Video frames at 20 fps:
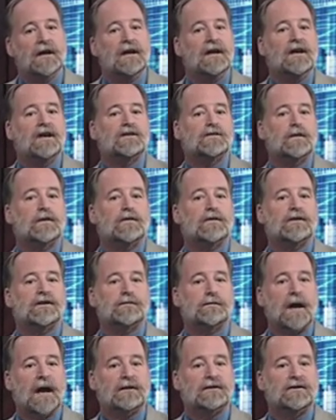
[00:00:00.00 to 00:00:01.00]
is with
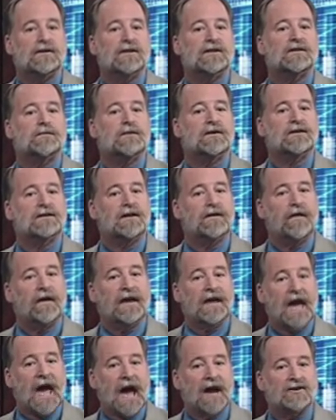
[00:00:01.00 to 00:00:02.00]
respect to the
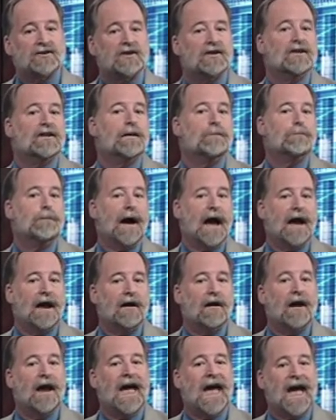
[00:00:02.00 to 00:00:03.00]
specific action the
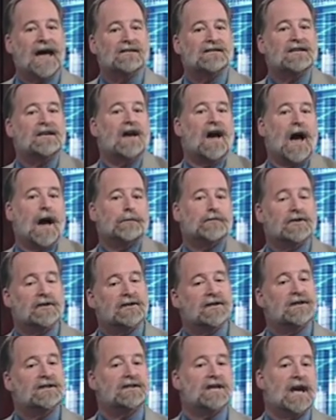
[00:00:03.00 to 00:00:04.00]
buyer has the option
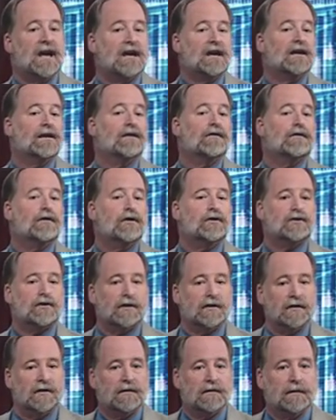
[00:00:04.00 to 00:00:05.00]
to take in the future.